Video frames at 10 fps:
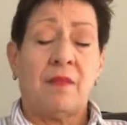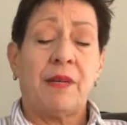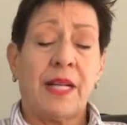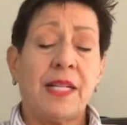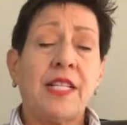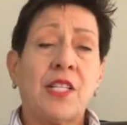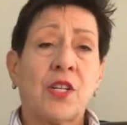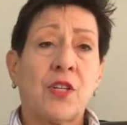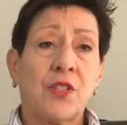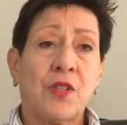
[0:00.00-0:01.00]
But I need to
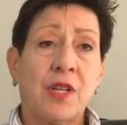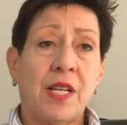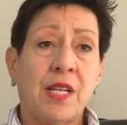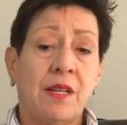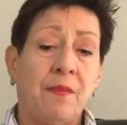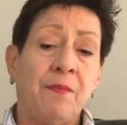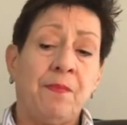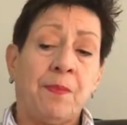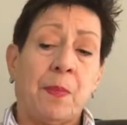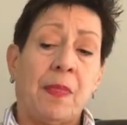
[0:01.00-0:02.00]
learn Greek.
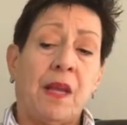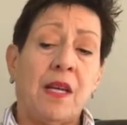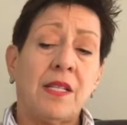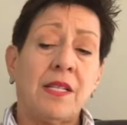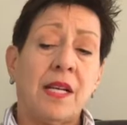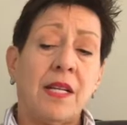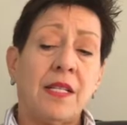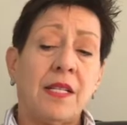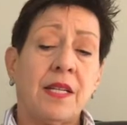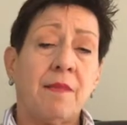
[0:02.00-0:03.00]
I
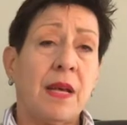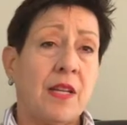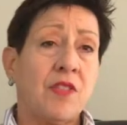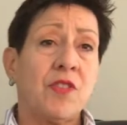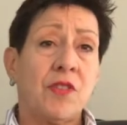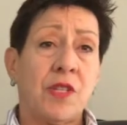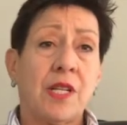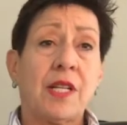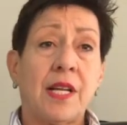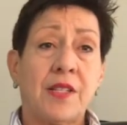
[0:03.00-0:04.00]
decided to get a master's in
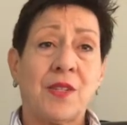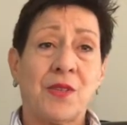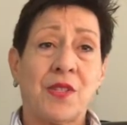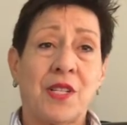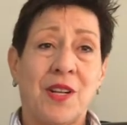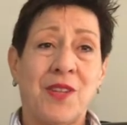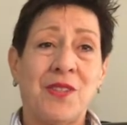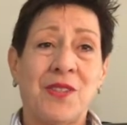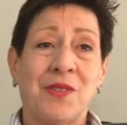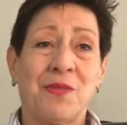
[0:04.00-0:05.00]
classical
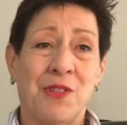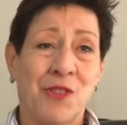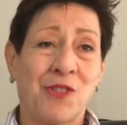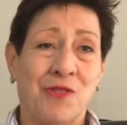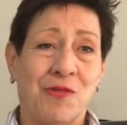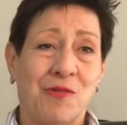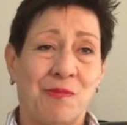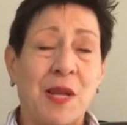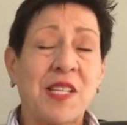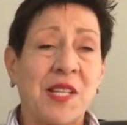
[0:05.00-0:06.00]
studies, which is
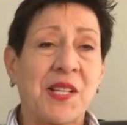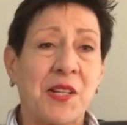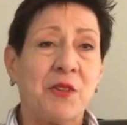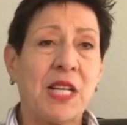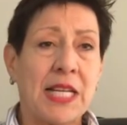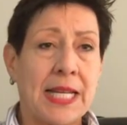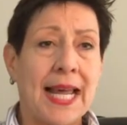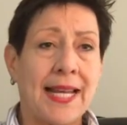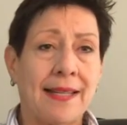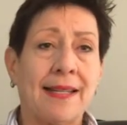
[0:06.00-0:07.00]
basically Greek and
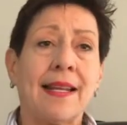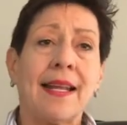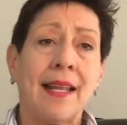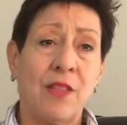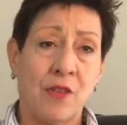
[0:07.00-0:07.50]
Latin in